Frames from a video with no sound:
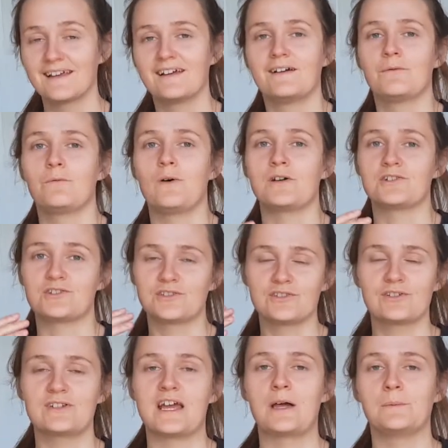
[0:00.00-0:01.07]
What
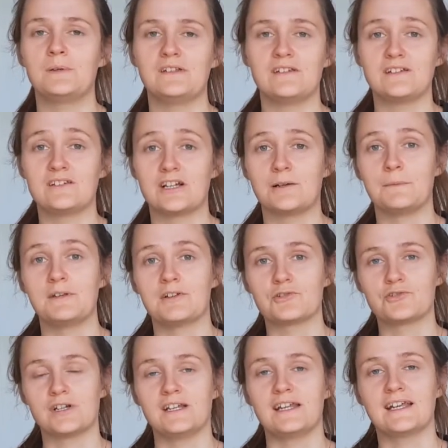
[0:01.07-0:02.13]
should help you determine your
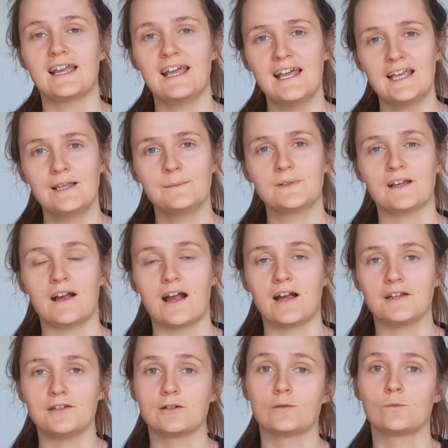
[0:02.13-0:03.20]
training aims
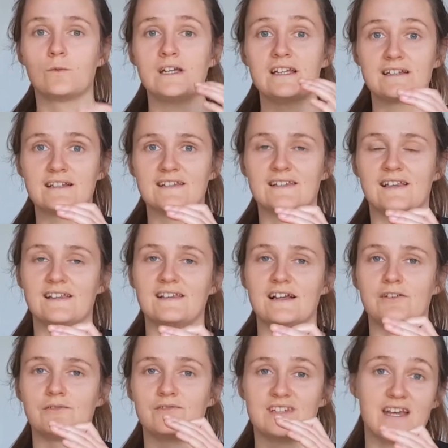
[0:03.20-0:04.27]
are your weaknesses
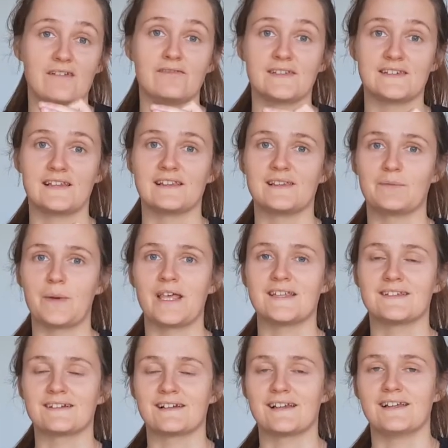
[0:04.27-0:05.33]
and deficits,
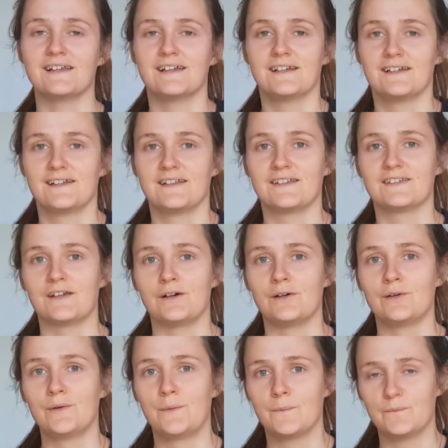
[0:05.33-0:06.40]
basically.
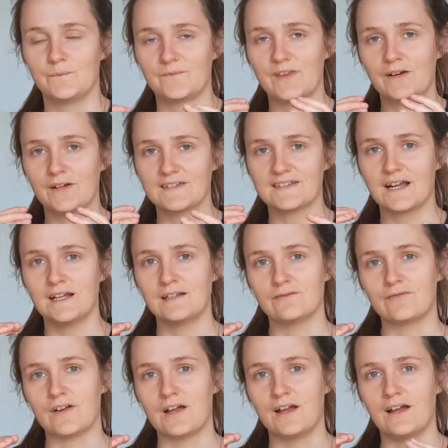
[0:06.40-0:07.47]
So there is kind
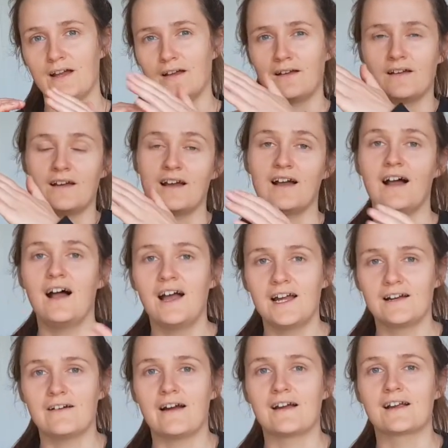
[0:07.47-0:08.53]
of a
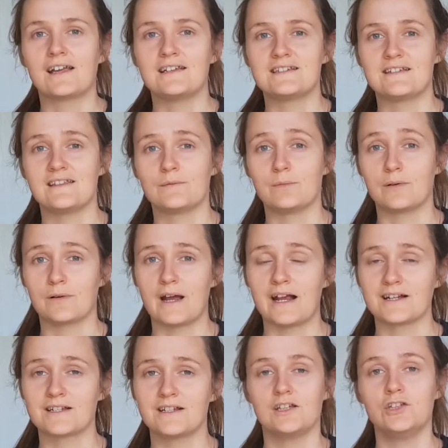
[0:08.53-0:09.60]
hierarchy to the
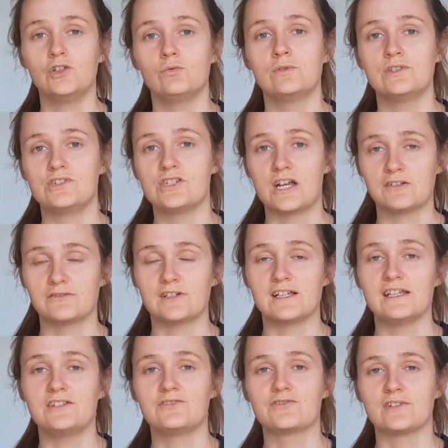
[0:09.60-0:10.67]
progression. You would
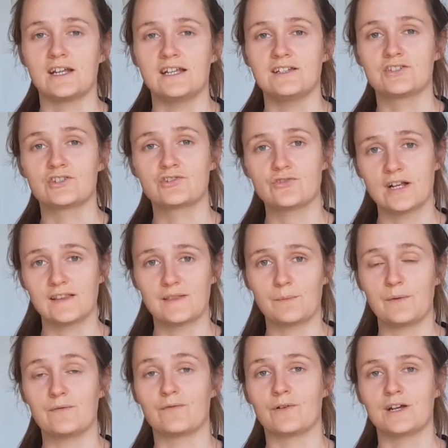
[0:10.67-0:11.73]
generally train strength
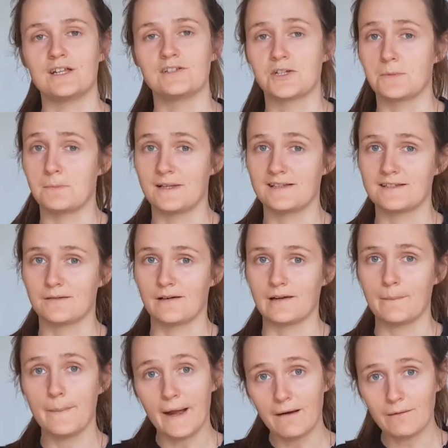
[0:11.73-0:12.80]
before you jump into
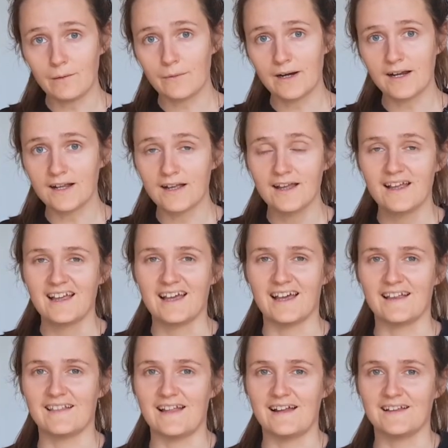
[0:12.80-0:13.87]
any power work,
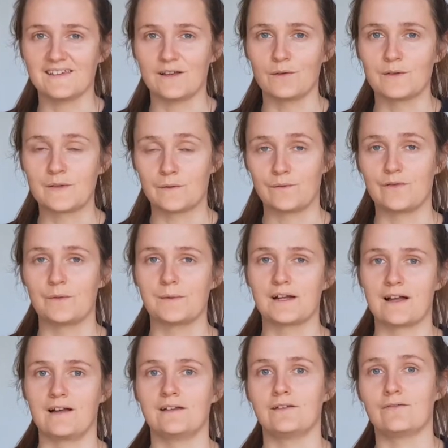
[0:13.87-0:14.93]
and that is also from a
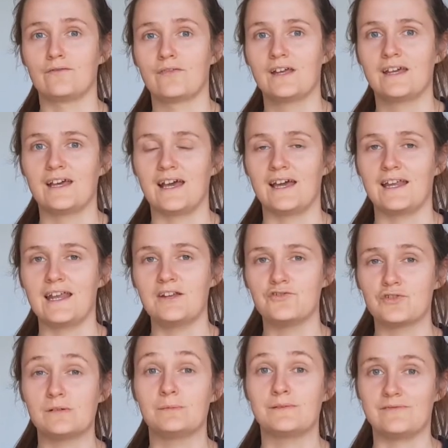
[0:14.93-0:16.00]
kind of an
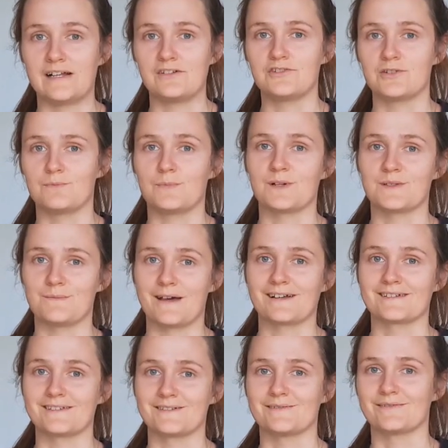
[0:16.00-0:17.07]
injury prevention
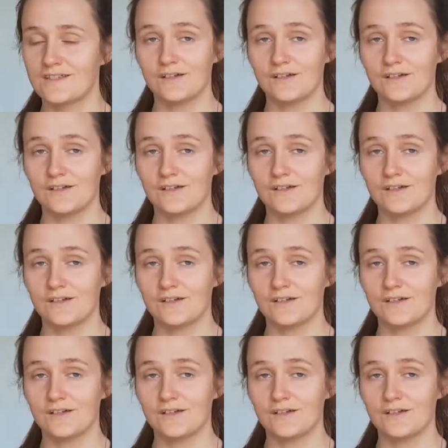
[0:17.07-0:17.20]
perspective.